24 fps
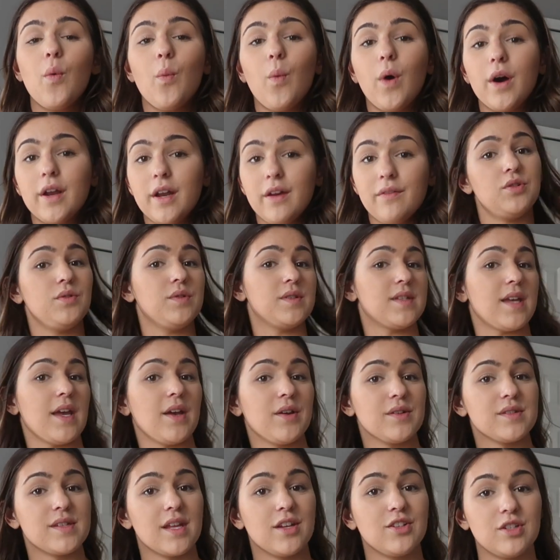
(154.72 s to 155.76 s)
one of two
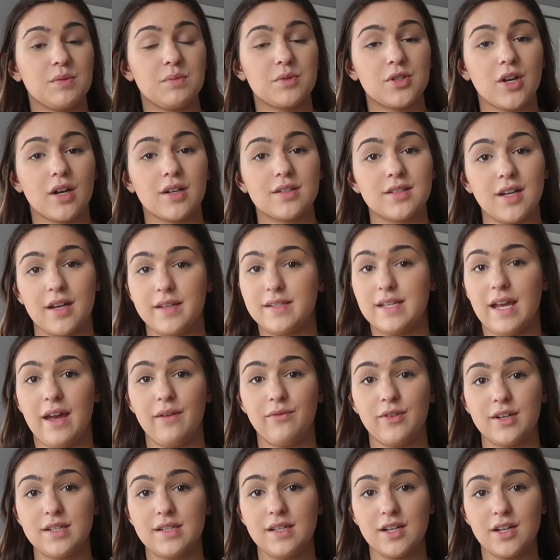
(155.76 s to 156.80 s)
sales that Gymshark does
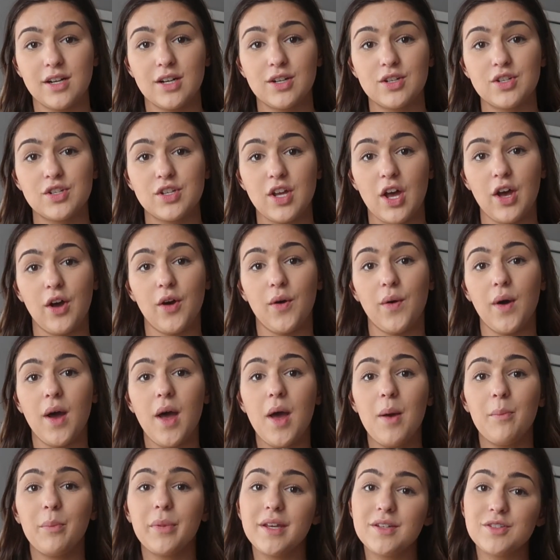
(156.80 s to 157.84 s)
every year, so
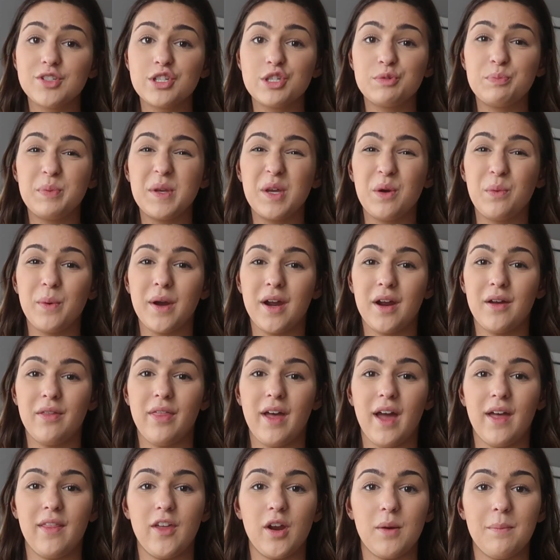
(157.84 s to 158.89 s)
please just be aware
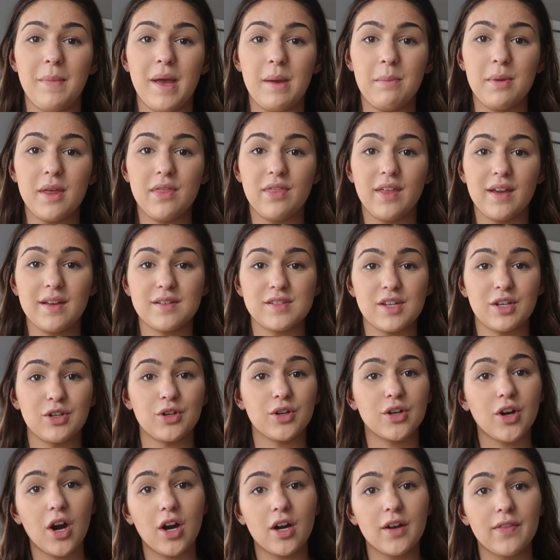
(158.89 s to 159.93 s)
that there may be things in
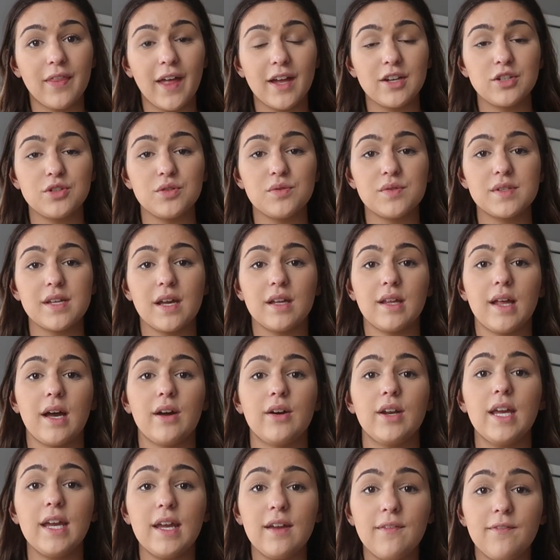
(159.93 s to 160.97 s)
your cart that do sell
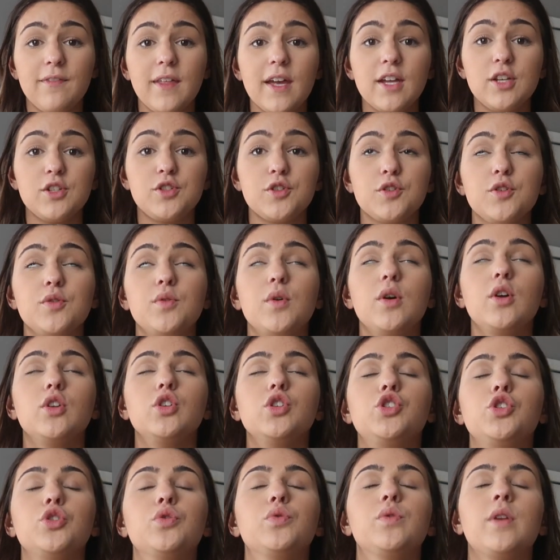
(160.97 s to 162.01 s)
out. If they do,
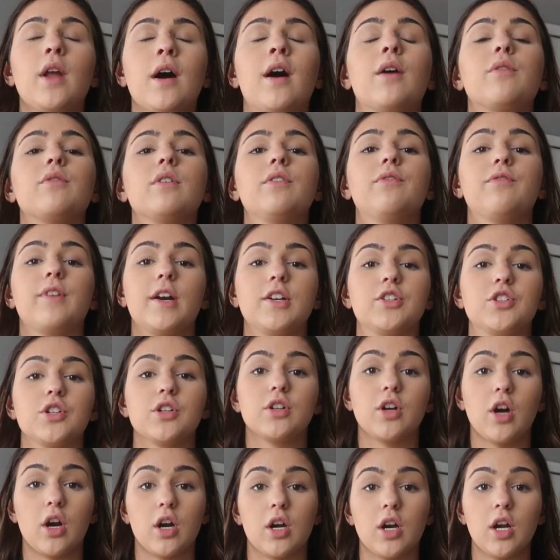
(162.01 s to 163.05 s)
do not refresh your
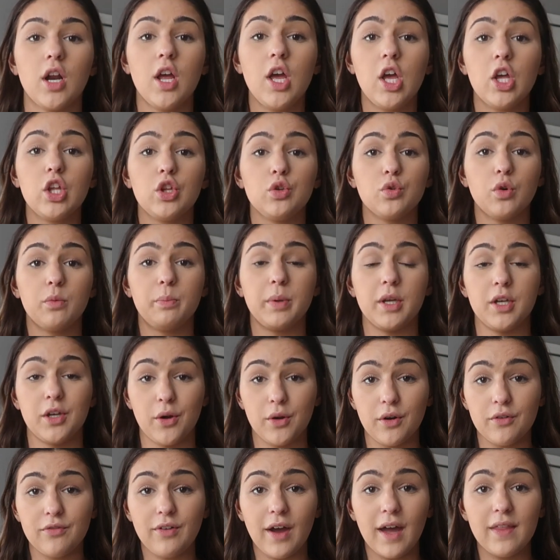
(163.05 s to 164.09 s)
cart. You will be
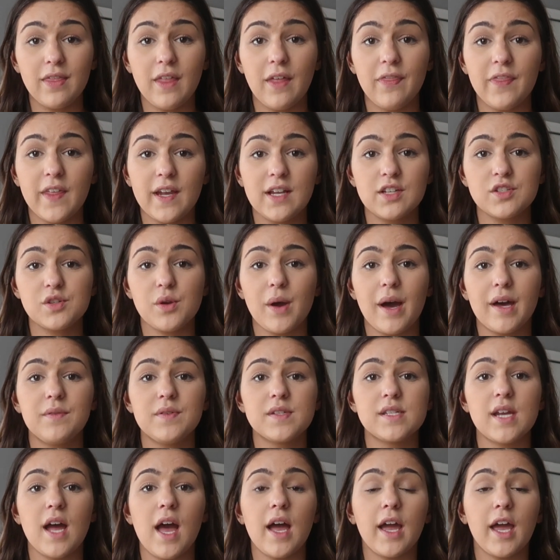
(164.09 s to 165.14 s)
notified that things go out of
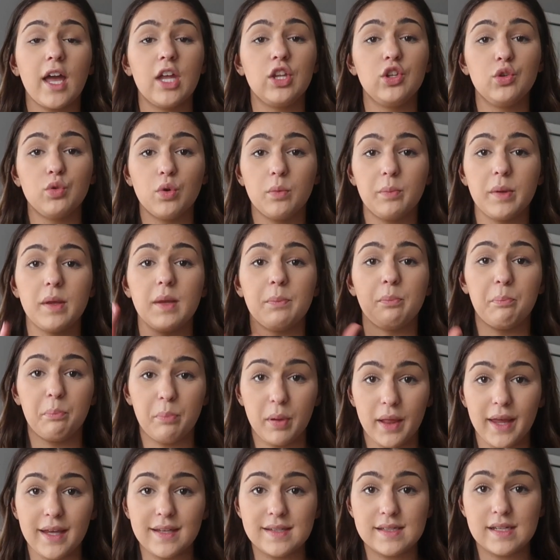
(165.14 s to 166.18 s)
stock and you will be
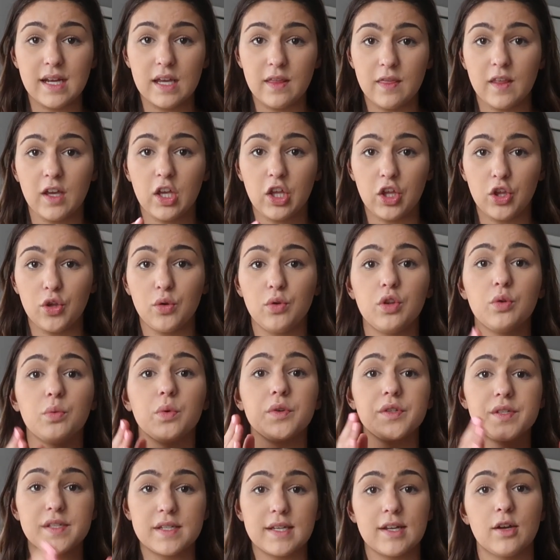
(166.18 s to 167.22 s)
placed in the queue. You
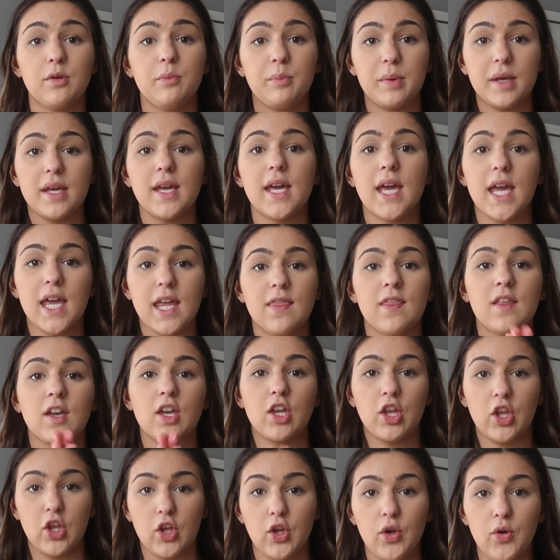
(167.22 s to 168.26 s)
will still be in the
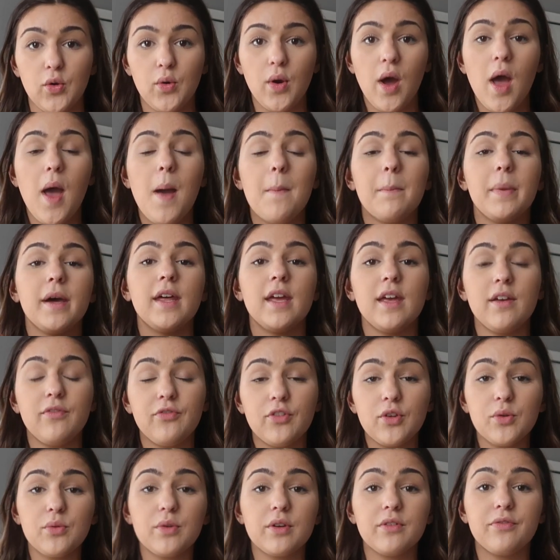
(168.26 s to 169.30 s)
queue, but
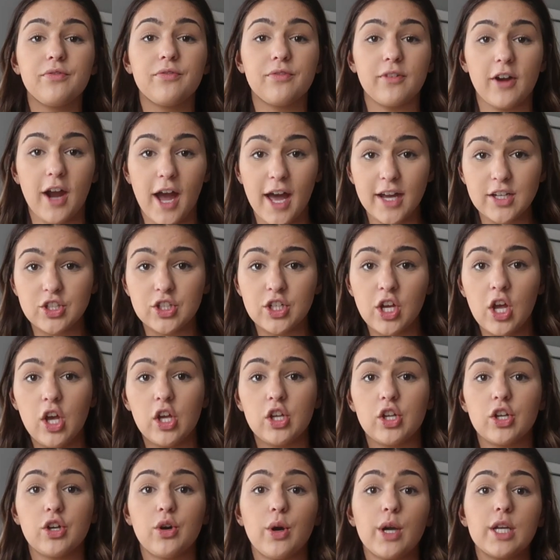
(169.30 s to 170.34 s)
if you refresh,
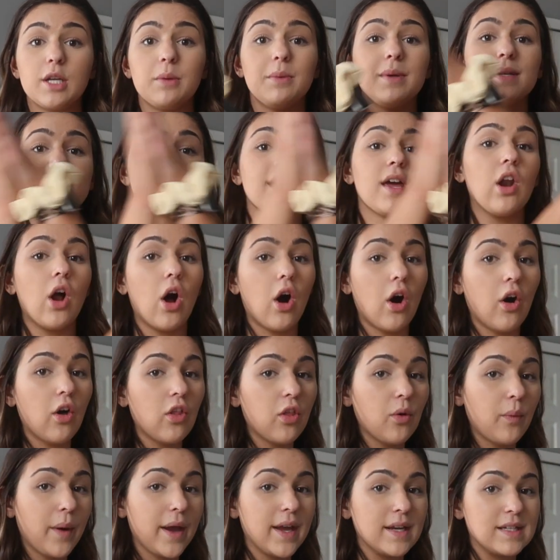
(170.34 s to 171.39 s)
you're going to be sent all
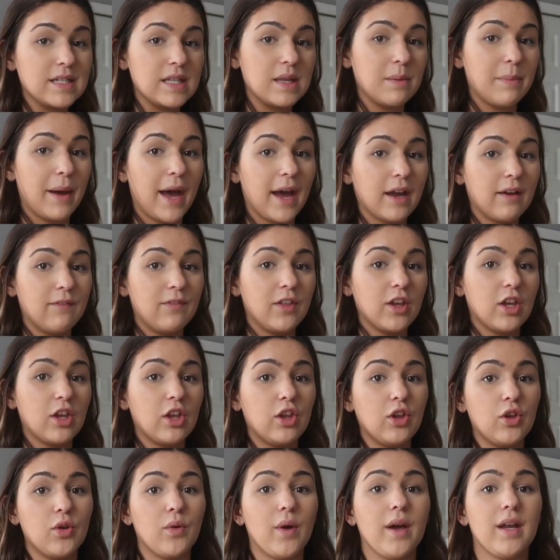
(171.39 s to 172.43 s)
the way to the back of the
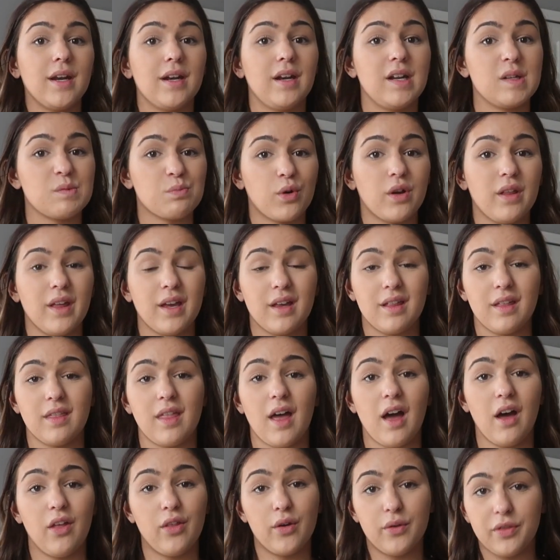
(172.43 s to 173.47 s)
queue and it is more likely
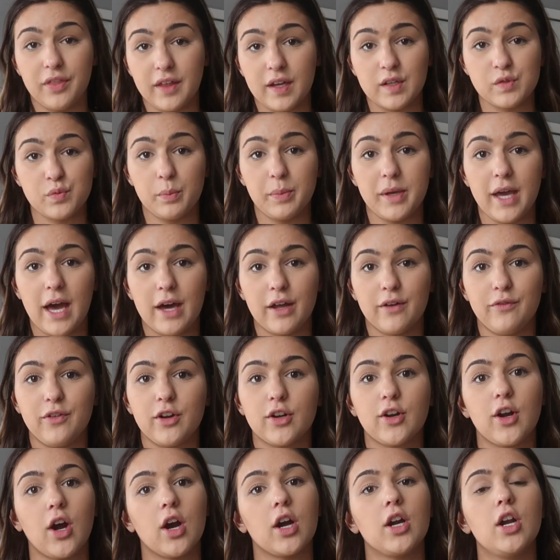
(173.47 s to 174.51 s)
that other things will be out of
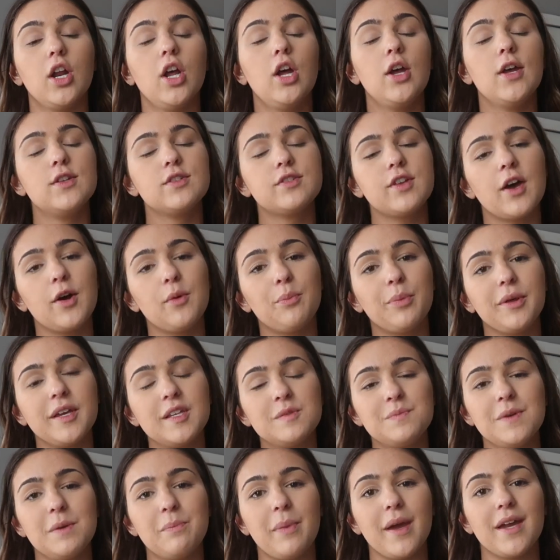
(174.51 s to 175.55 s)
your cart. So
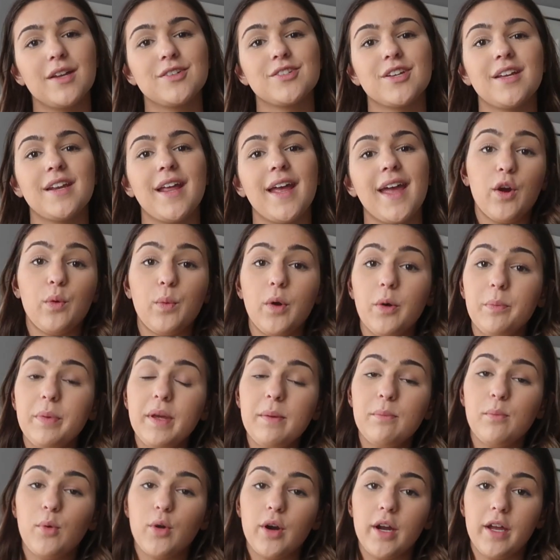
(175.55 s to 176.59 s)
please be patient. There will
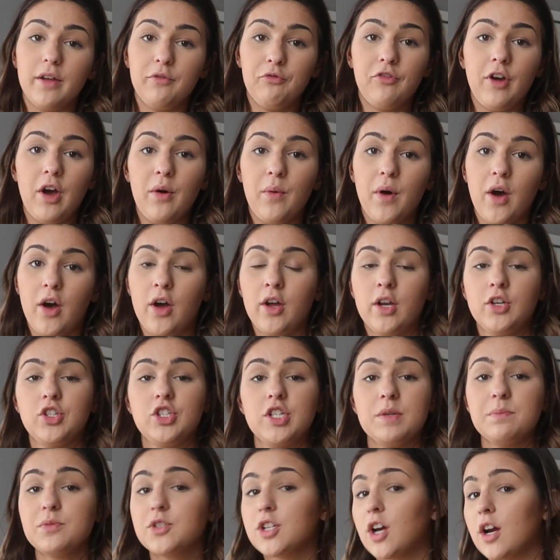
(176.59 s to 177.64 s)
be more info on
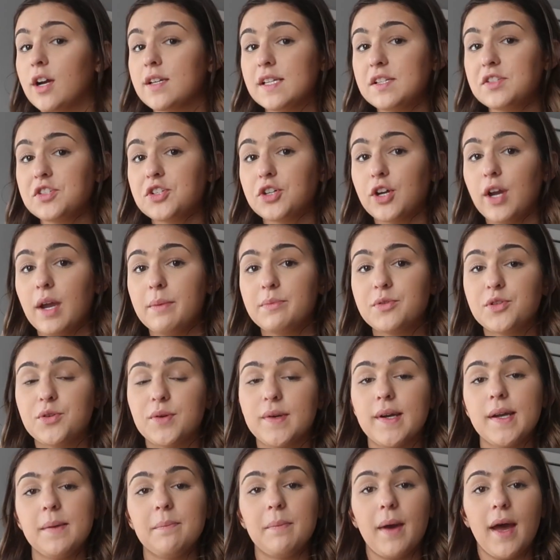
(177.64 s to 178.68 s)
Gymshark's Instagram
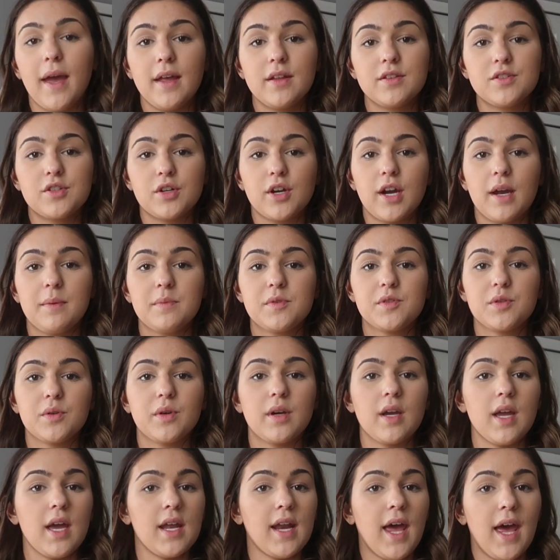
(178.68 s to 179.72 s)
story, my Instagram
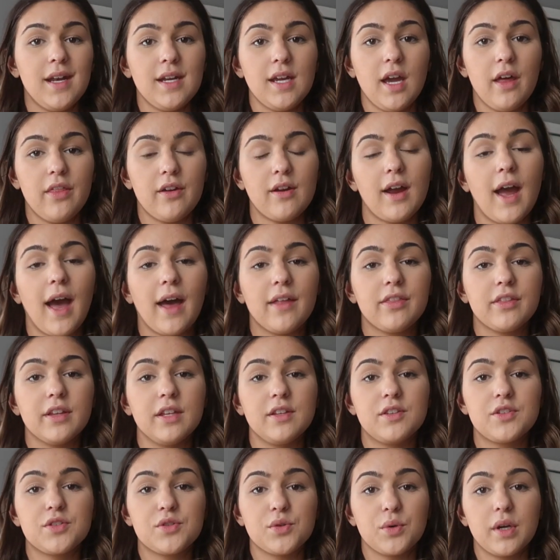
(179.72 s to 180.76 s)
story, and any other
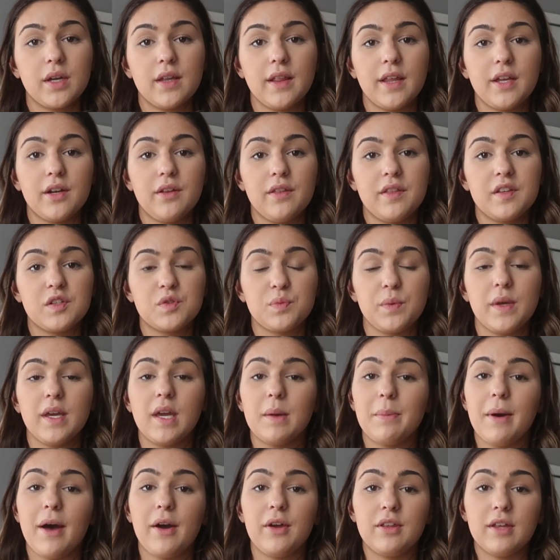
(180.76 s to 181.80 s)
athlete's story later this week
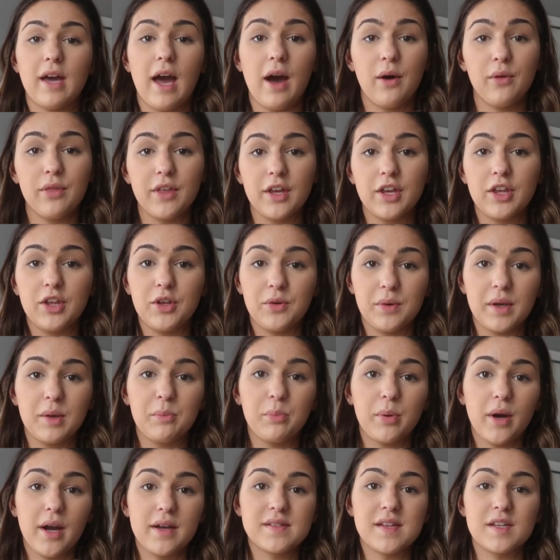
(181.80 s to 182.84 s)
about how the
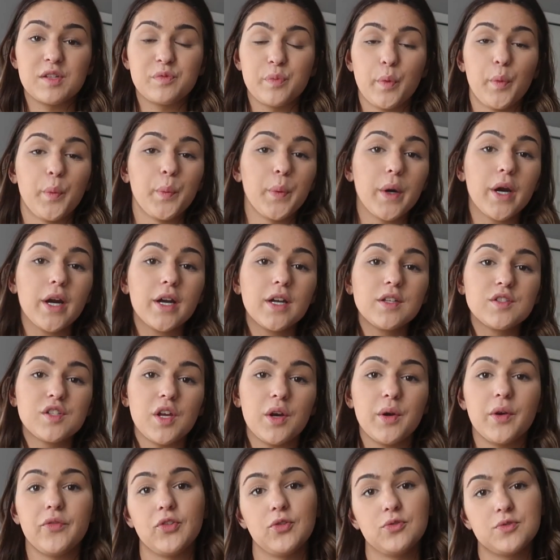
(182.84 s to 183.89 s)
queuing process will work.
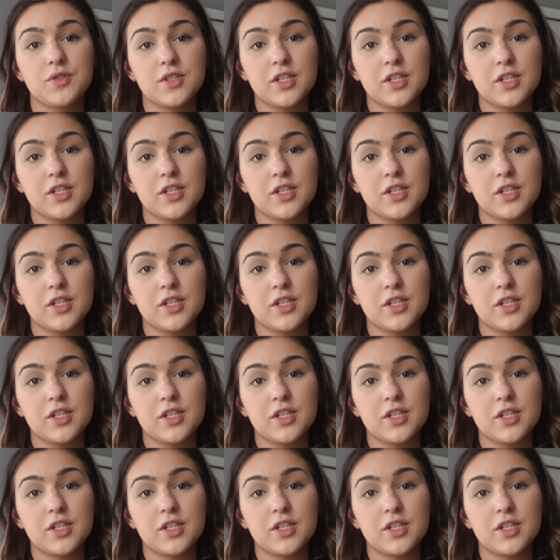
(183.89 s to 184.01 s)
So if you